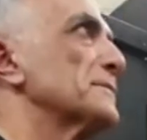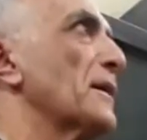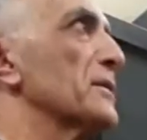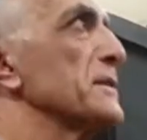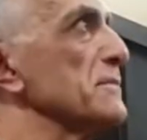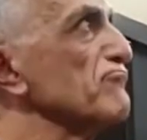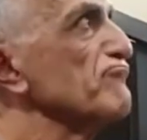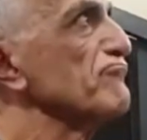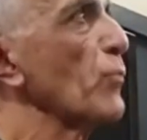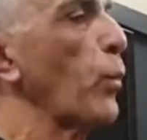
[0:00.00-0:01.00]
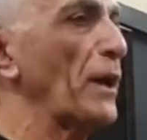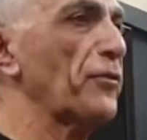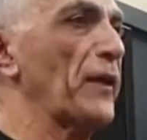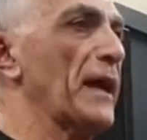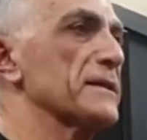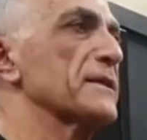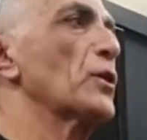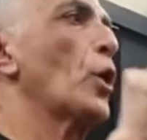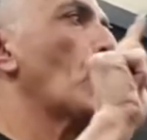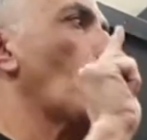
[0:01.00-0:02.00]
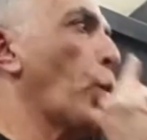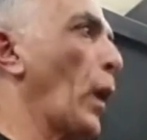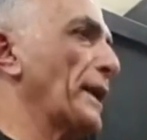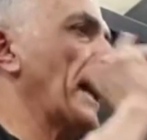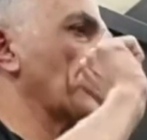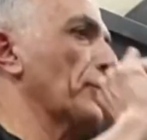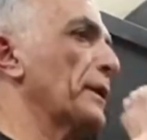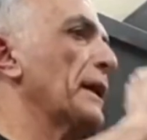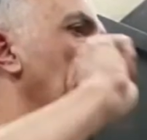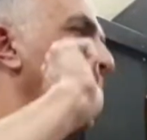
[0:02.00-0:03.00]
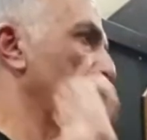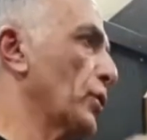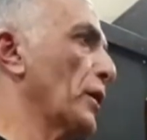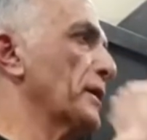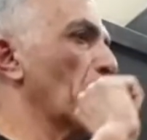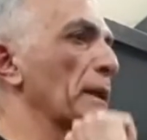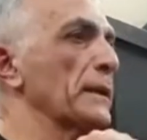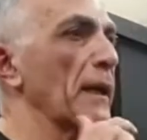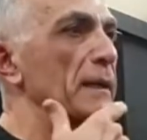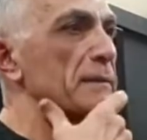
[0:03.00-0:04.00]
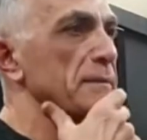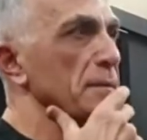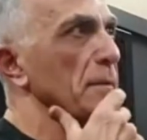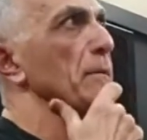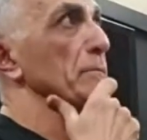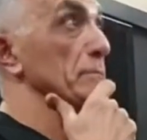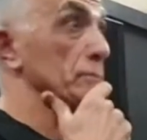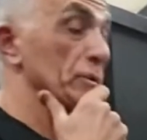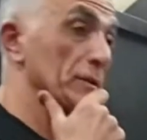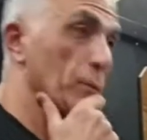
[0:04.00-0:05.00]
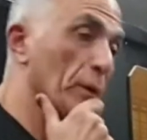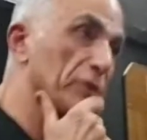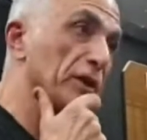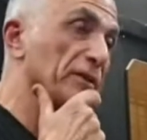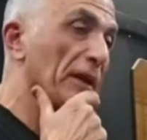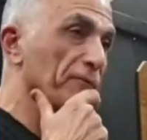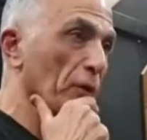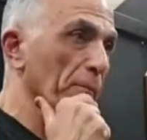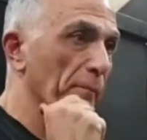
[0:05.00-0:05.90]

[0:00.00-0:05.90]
I said, 1,191 days. Gee, where did you get that from?